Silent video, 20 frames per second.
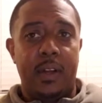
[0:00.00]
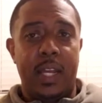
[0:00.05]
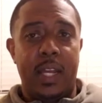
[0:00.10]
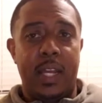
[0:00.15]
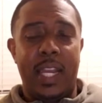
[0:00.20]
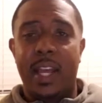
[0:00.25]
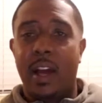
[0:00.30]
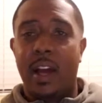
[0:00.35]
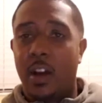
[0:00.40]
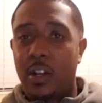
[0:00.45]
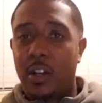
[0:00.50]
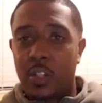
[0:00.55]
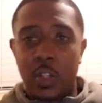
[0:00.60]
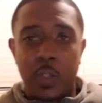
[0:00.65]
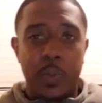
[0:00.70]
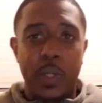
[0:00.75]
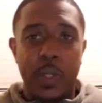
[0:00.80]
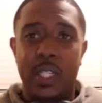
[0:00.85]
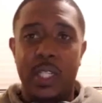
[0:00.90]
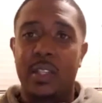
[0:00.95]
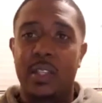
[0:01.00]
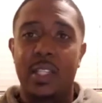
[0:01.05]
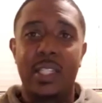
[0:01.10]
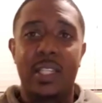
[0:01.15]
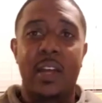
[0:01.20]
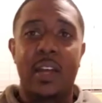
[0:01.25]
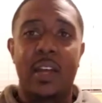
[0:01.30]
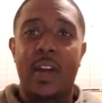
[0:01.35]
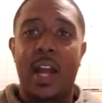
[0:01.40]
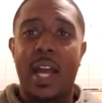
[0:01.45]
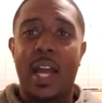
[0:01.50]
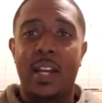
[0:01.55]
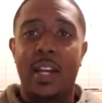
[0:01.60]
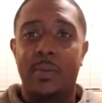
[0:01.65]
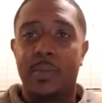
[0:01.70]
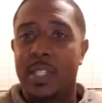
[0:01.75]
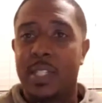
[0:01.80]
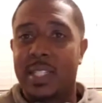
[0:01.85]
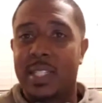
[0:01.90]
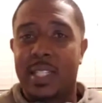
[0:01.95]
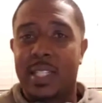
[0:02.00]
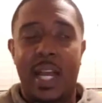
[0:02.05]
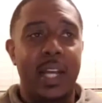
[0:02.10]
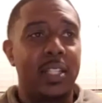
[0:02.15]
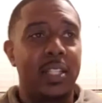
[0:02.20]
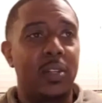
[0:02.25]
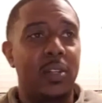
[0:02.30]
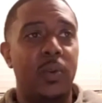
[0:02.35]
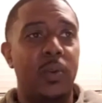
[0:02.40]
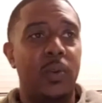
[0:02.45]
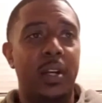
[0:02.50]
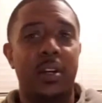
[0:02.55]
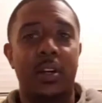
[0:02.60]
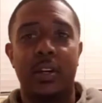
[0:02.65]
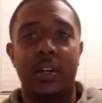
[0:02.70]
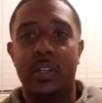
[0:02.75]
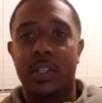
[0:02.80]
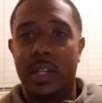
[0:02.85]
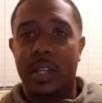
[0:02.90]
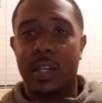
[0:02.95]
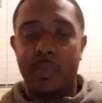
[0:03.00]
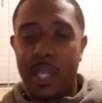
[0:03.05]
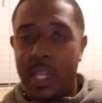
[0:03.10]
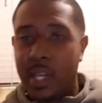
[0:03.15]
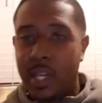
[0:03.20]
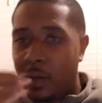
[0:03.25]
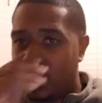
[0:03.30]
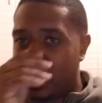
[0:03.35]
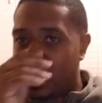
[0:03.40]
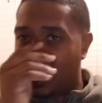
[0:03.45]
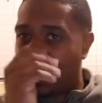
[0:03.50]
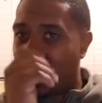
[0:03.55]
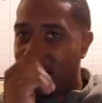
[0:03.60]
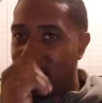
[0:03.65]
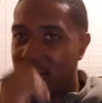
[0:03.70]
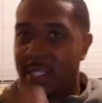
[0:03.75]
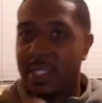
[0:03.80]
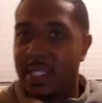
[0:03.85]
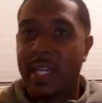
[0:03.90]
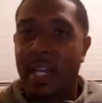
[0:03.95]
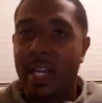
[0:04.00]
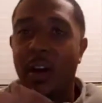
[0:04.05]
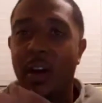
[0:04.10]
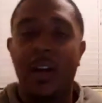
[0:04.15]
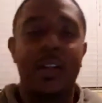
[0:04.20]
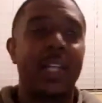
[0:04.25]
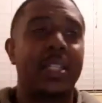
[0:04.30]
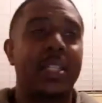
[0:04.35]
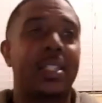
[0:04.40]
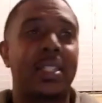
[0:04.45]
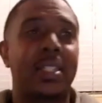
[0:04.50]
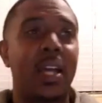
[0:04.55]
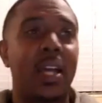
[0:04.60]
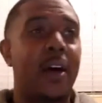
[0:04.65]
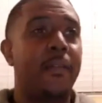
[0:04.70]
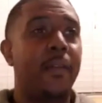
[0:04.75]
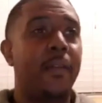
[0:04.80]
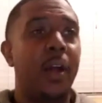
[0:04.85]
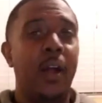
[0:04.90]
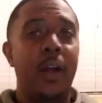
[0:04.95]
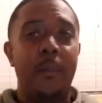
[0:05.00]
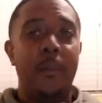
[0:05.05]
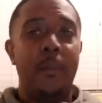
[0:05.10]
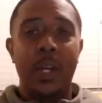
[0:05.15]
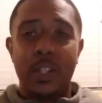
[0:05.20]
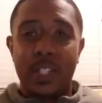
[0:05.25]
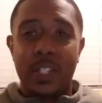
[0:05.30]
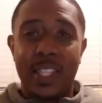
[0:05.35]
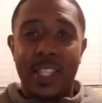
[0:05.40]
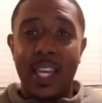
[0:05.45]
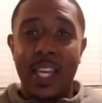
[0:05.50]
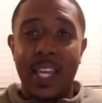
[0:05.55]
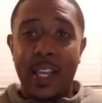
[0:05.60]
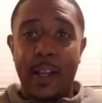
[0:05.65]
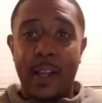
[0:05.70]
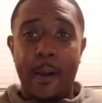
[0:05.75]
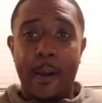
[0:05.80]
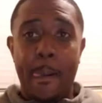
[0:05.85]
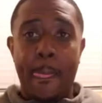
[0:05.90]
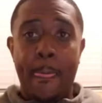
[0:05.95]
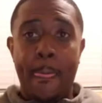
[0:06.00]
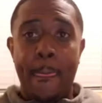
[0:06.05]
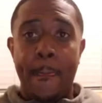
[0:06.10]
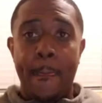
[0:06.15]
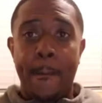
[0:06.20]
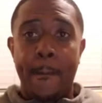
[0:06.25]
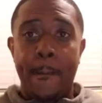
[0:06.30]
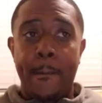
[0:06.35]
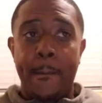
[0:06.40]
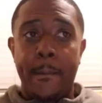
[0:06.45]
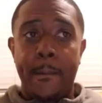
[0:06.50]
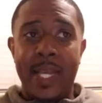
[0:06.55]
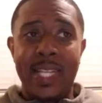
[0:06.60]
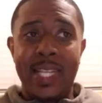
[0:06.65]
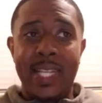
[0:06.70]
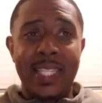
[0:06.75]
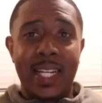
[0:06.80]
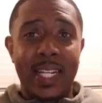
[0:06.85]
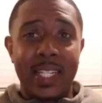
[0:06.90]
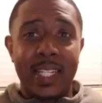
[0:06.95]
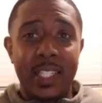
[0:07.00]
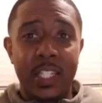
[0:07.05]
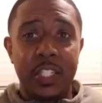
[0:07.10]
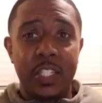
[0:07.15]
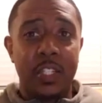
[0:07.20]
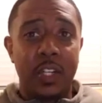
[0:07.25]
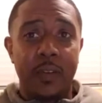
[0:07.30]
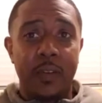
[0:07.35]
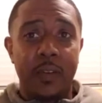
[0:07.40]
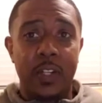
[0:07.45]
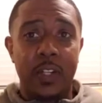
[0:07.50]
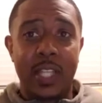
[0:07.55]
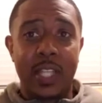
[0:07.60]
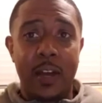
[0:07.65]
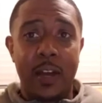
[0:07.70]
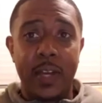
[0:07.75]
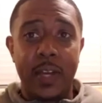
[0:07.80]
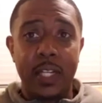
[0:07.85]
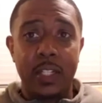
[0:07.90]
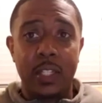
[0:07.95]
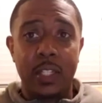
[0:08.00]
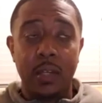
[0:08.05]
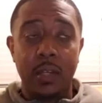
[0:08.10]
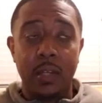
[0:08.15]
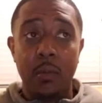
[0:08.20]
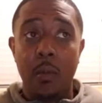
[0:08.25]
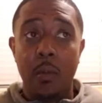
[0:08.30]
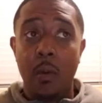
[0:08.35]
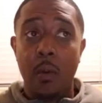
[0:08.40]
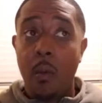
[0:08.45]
And it also speaks of these other items as signs and wonders and being able to raise sick and all that stuff. But here's the thing is it a condition of your salvation?